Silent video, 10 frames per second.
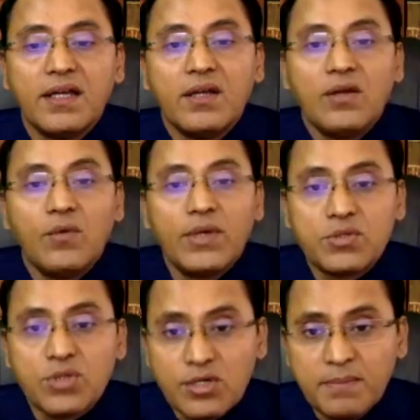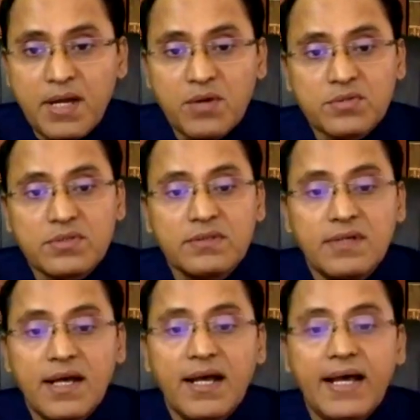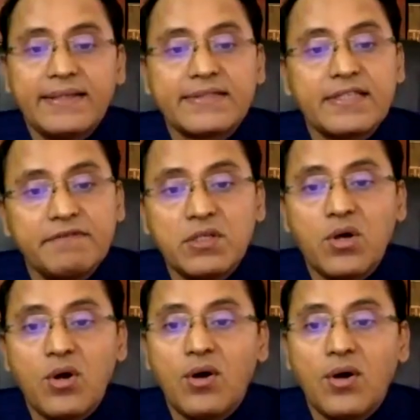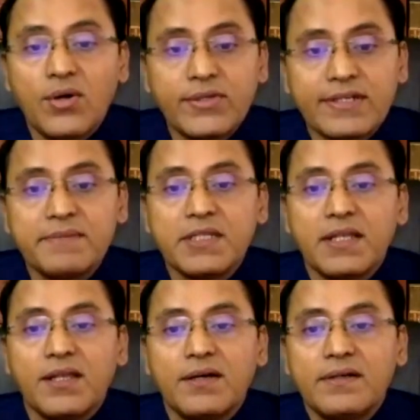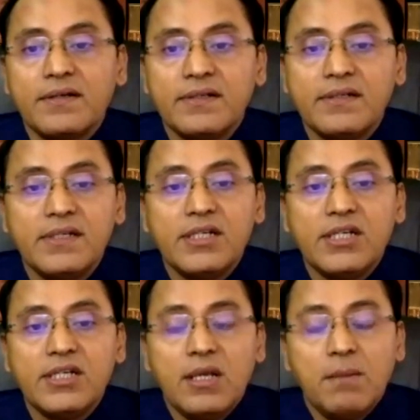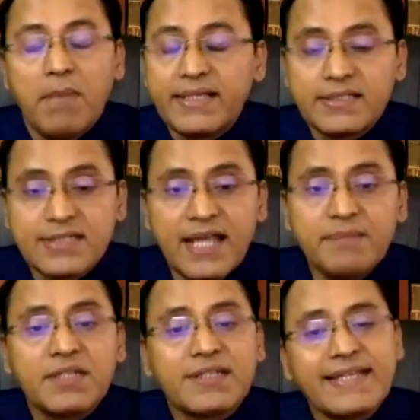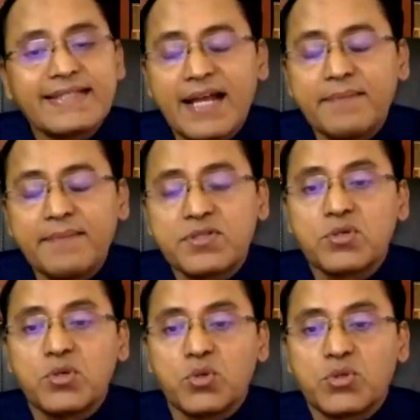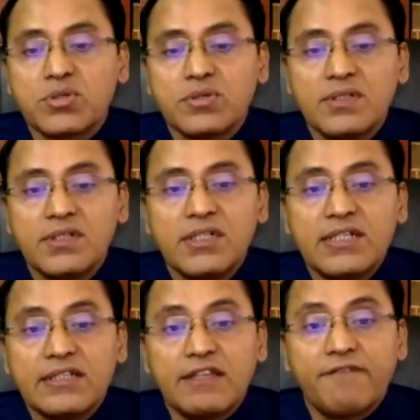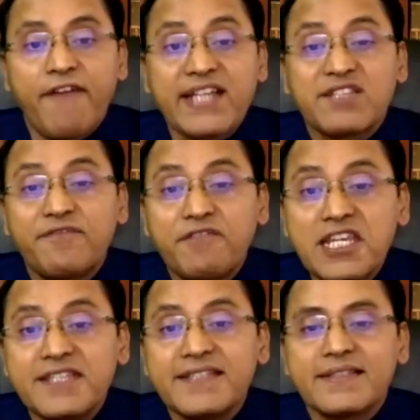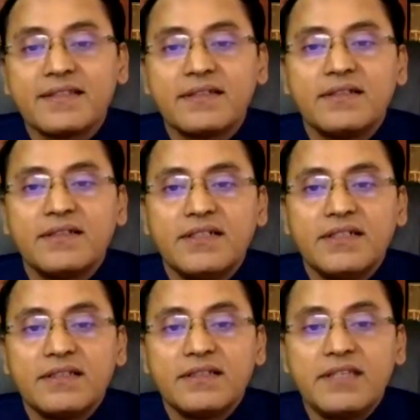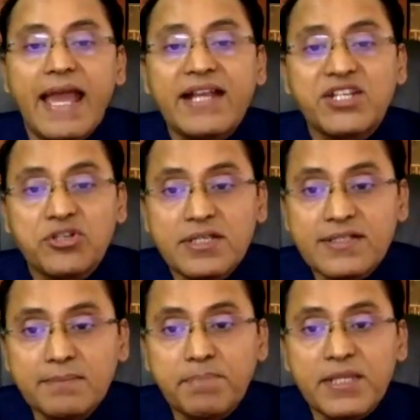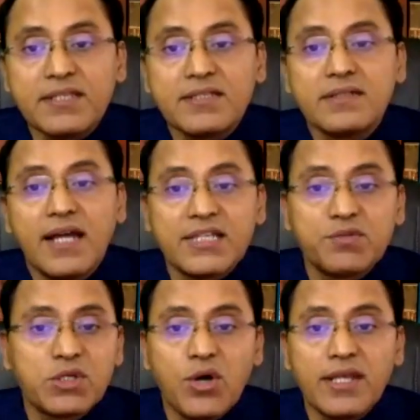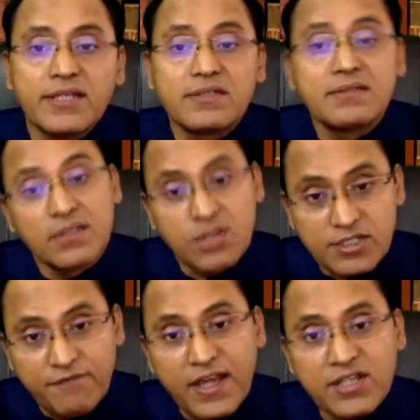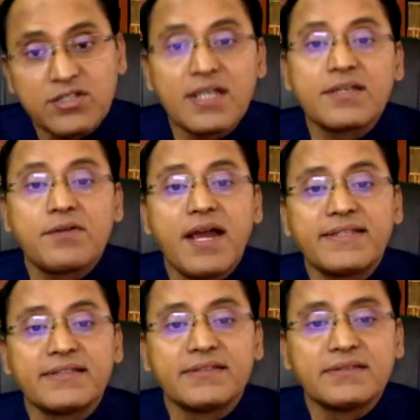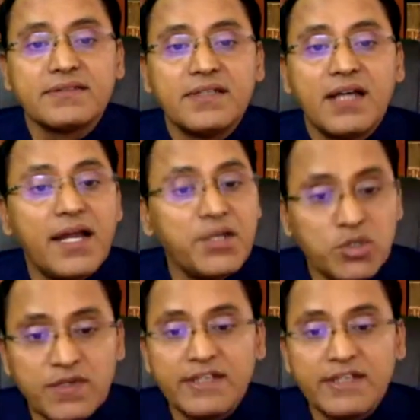When you talk about either civil law or the criminal law, by the time the case comes to court, the facts freeze. The action is complete. As we call it, the cause of action has arisen and over, in